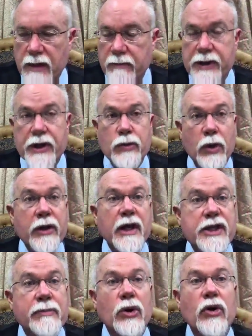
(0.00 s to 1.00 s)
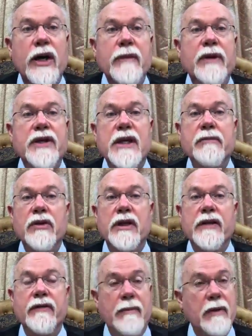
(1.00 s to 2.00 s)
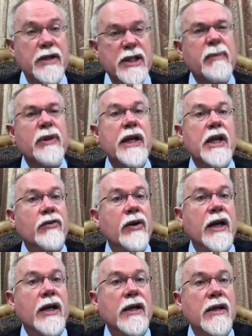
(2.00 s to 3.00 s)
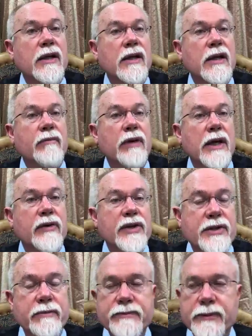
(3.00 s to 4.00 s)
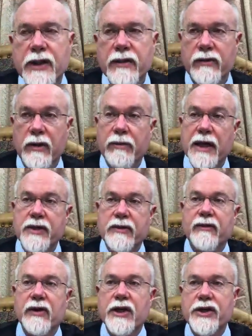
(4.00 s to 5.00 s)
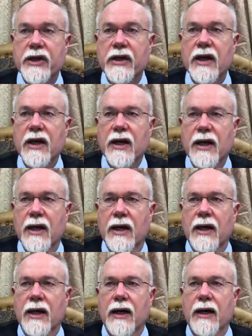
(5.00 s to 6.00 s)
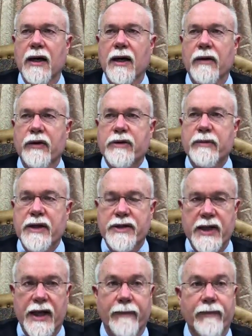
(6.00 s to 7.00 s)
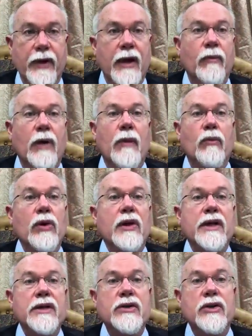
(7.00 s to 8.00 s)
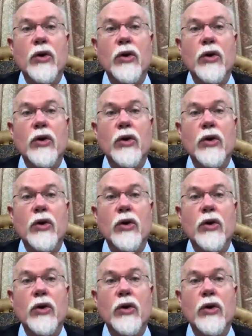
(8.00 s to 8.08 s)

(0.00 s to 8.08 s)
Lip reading: But they're worth exploring, because I believe I'm a sympathetic critic of preterism applied to Revelation, which means that I'm willing to